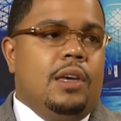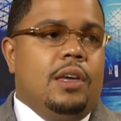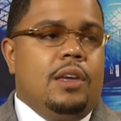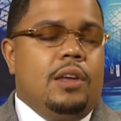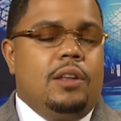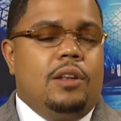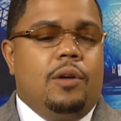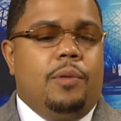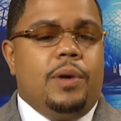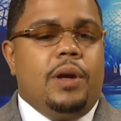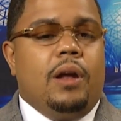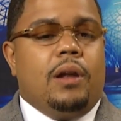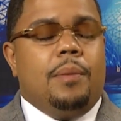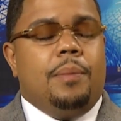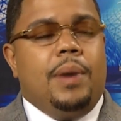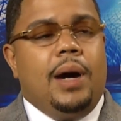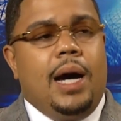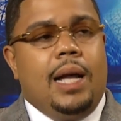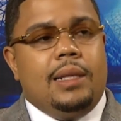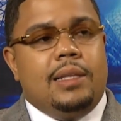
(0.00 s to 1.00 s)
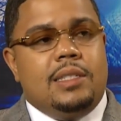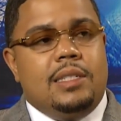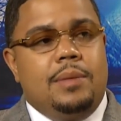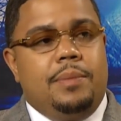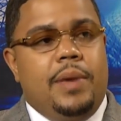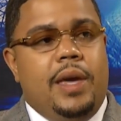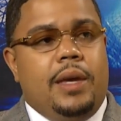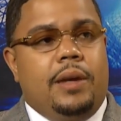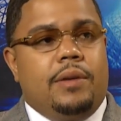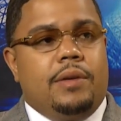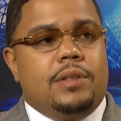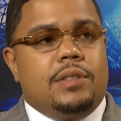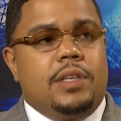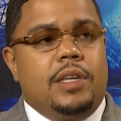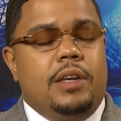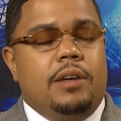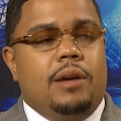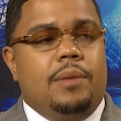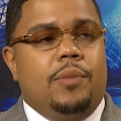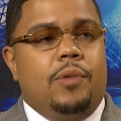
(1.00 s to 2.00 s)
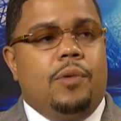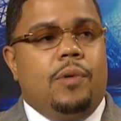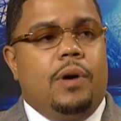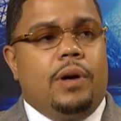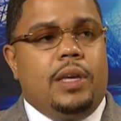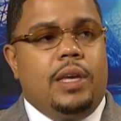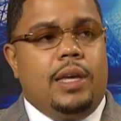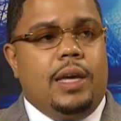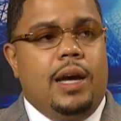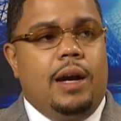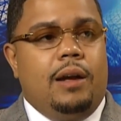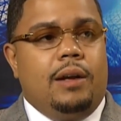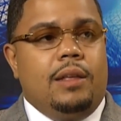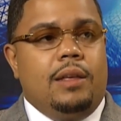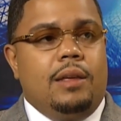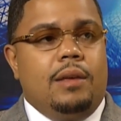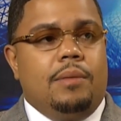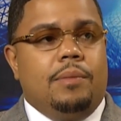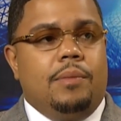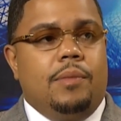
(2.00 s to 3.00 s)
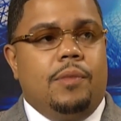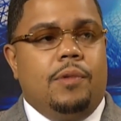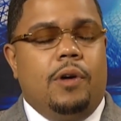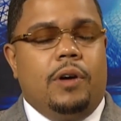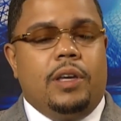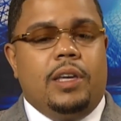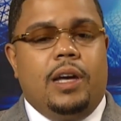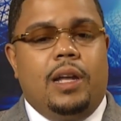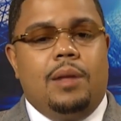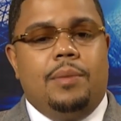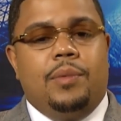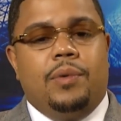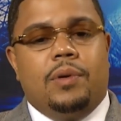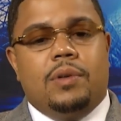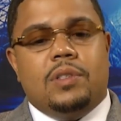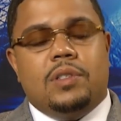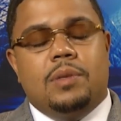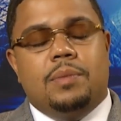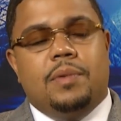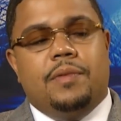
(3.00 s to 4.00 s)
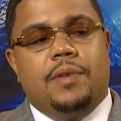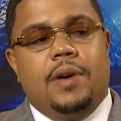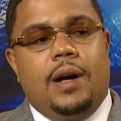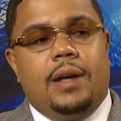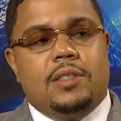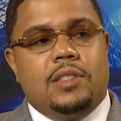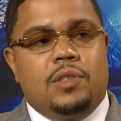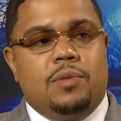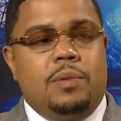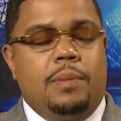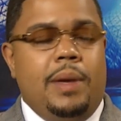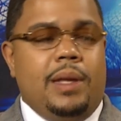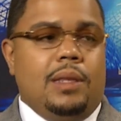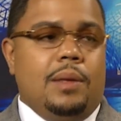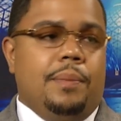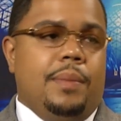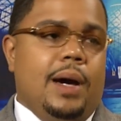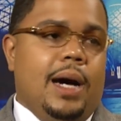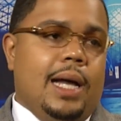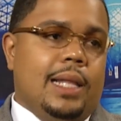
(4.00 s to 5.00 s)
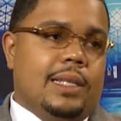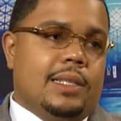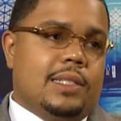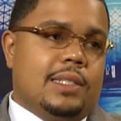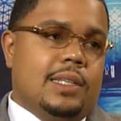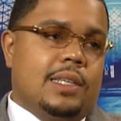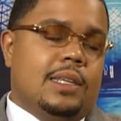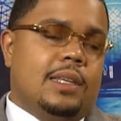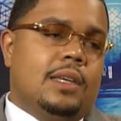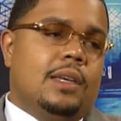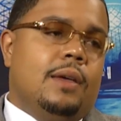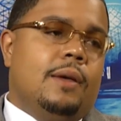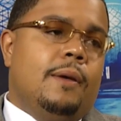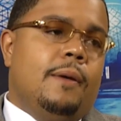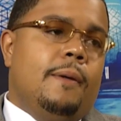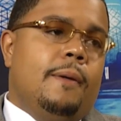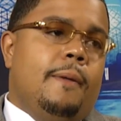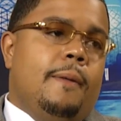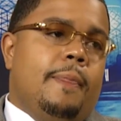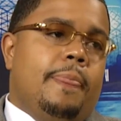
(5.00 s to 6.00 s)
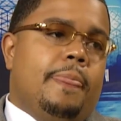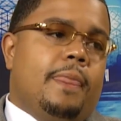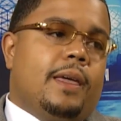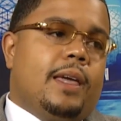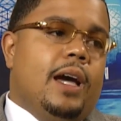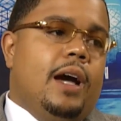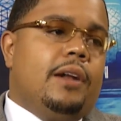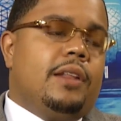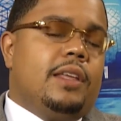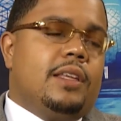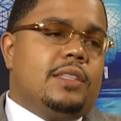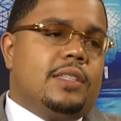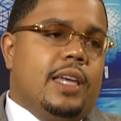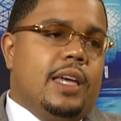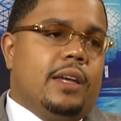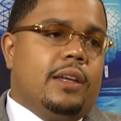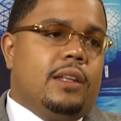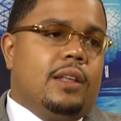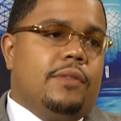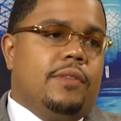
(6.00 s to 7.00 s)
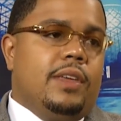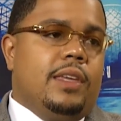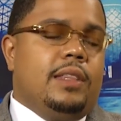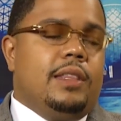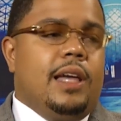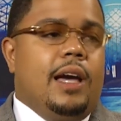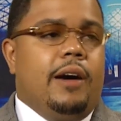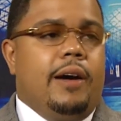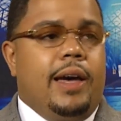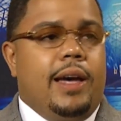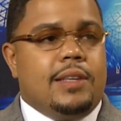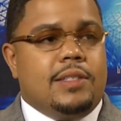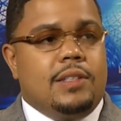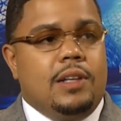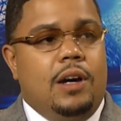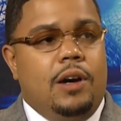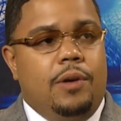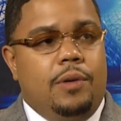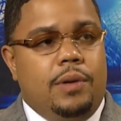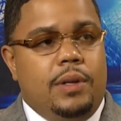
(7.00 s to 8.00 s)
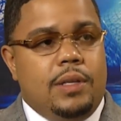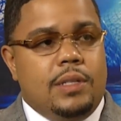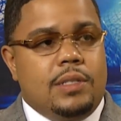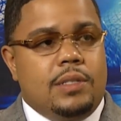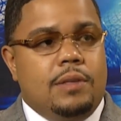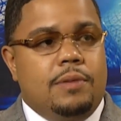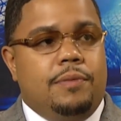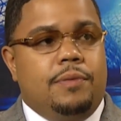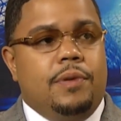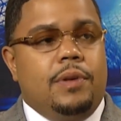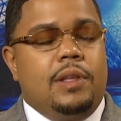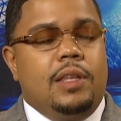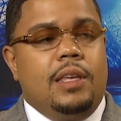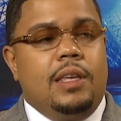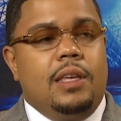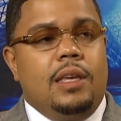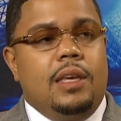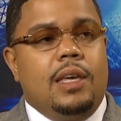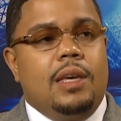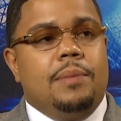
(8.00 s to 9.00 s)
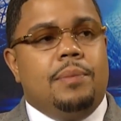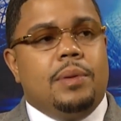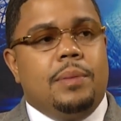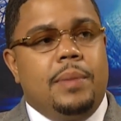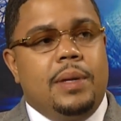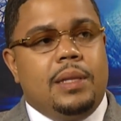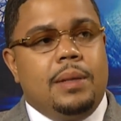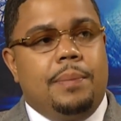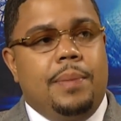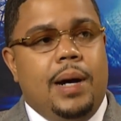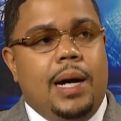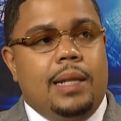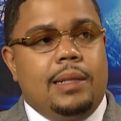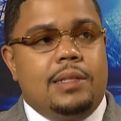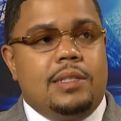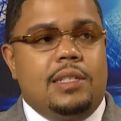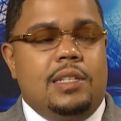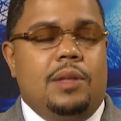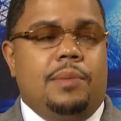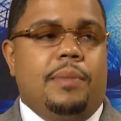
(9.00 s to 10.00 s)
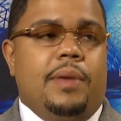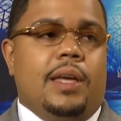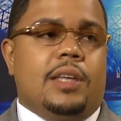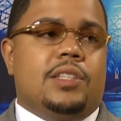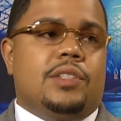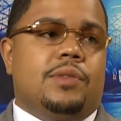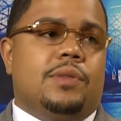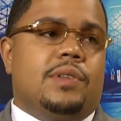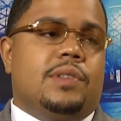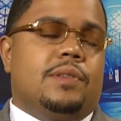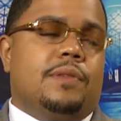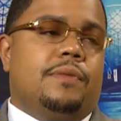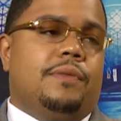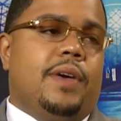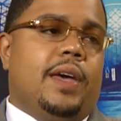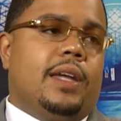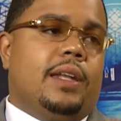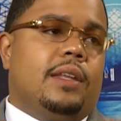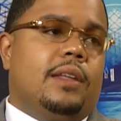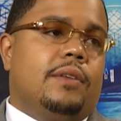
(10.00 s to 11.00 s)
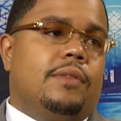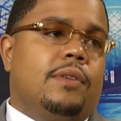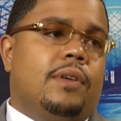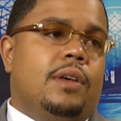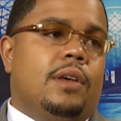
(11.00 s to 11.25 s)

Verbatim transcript: You know, we are the policy makers here in Milwaukee County. Milwaukee County Board of Supervisors, we make the policy. Mm -hmm. The county executive, he now has the onus to fully implement the policy to make sure it's effective.